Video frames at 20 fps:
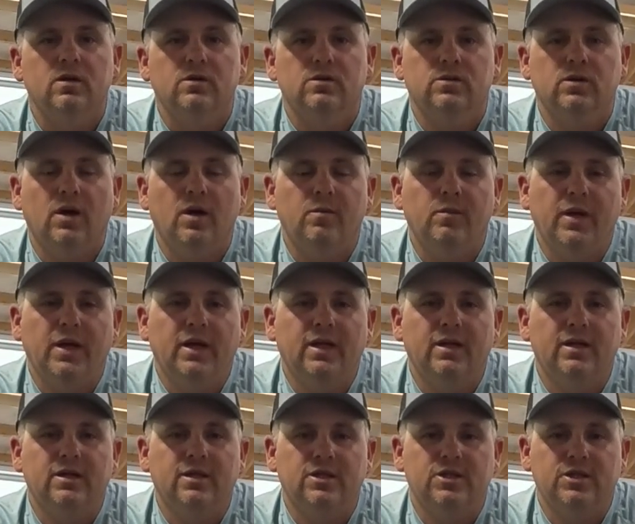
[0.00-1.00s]
So I
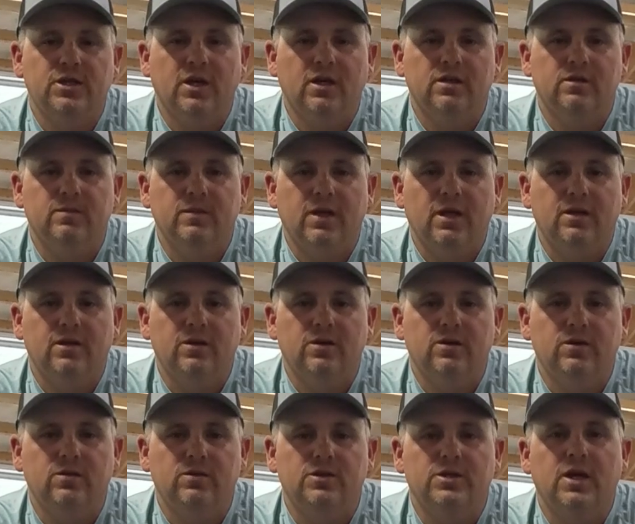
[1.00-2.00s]
made an adjustment at
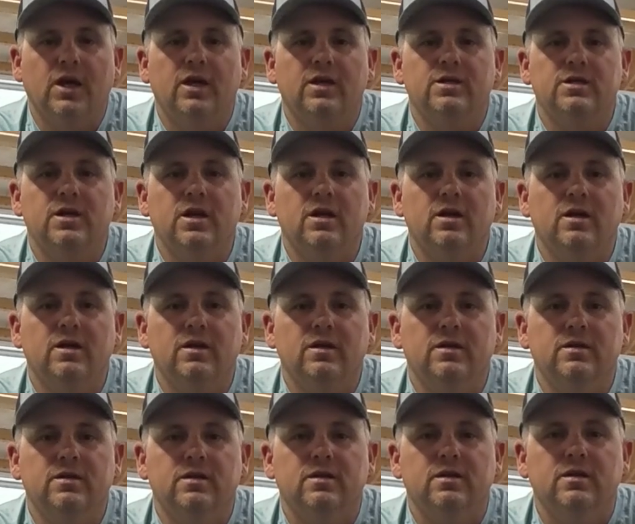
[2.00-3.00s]
noon, changed
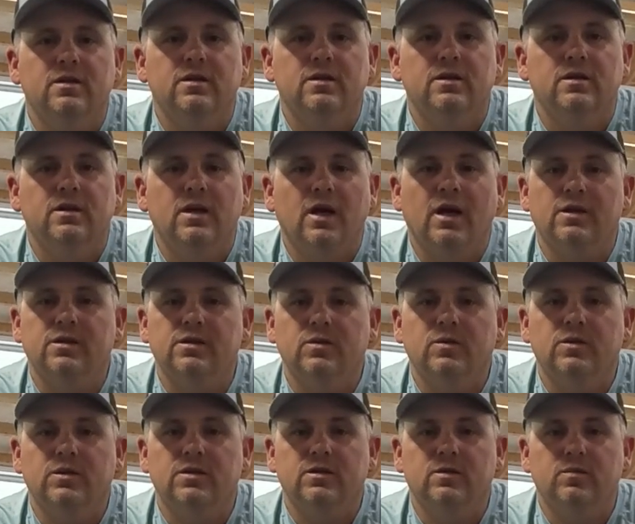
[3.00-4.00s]
areas, actually
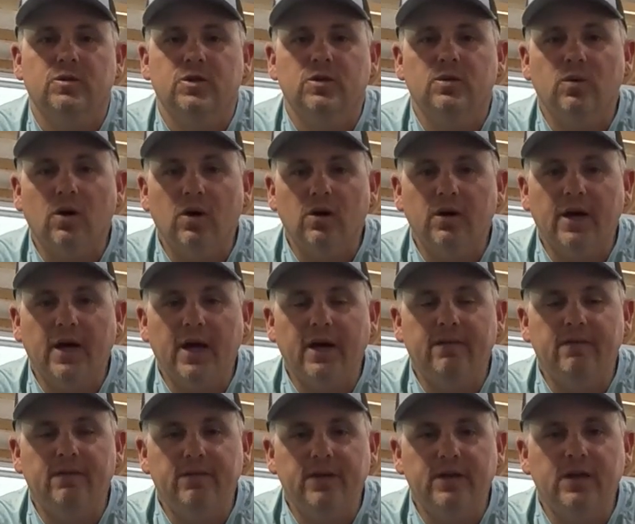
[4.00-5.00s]
went to some new water I
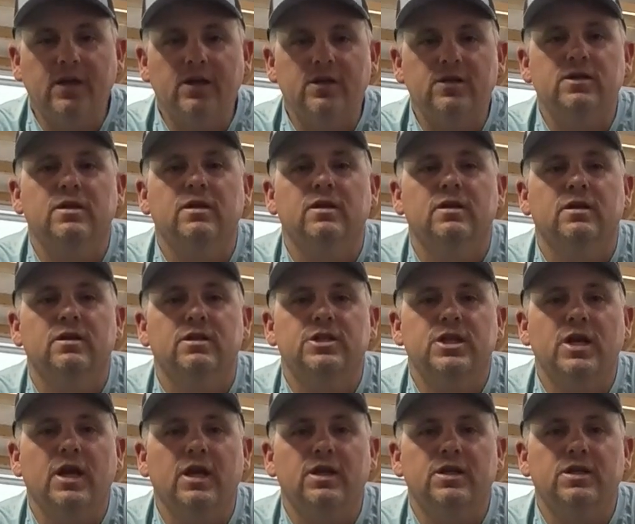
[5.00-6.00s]
hadn't fished,
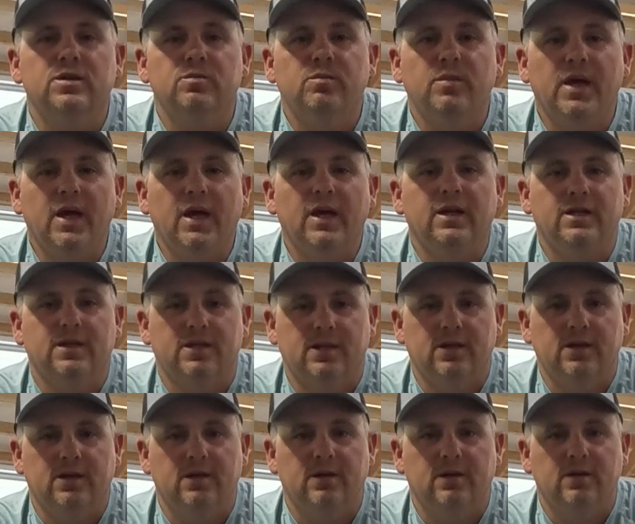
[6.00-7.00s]
changed
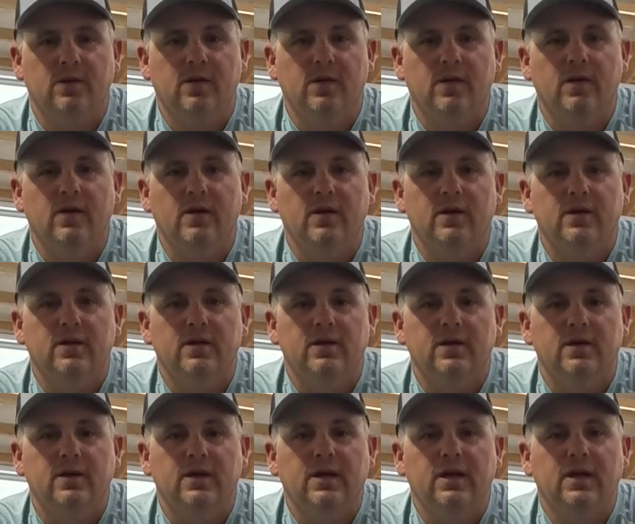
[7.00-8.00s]
baits,
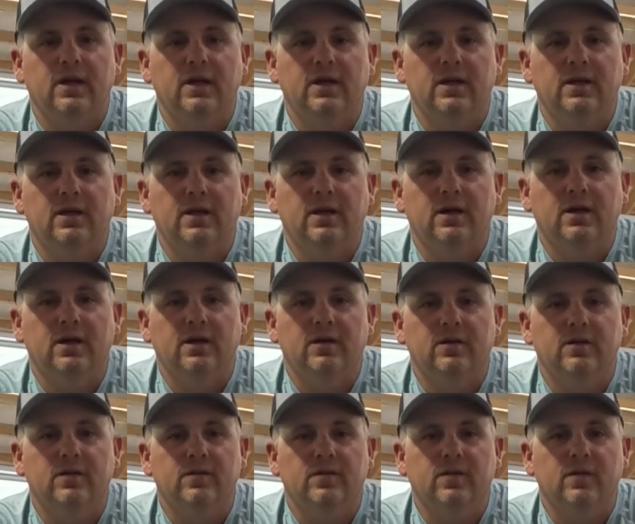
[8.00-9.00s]
and
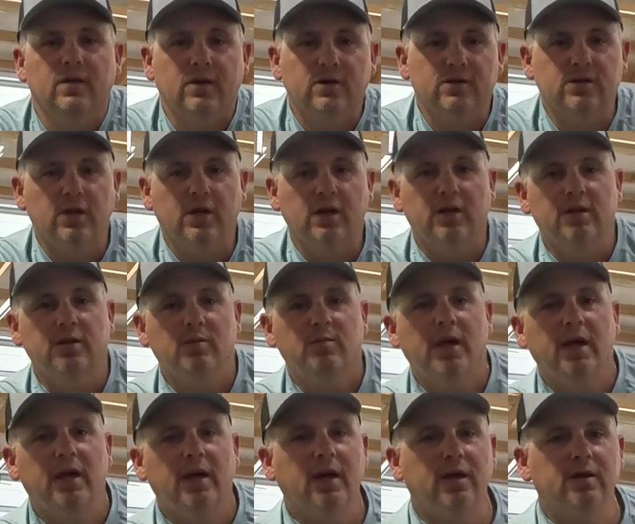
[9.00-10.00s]
I'll show you the
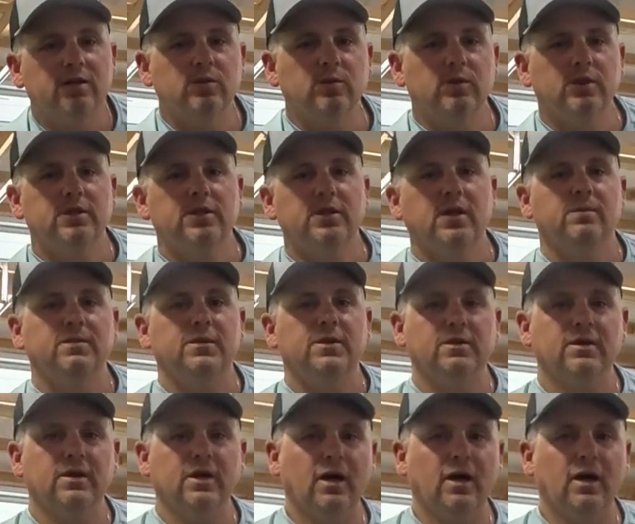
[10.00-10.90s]
bait I switched up to,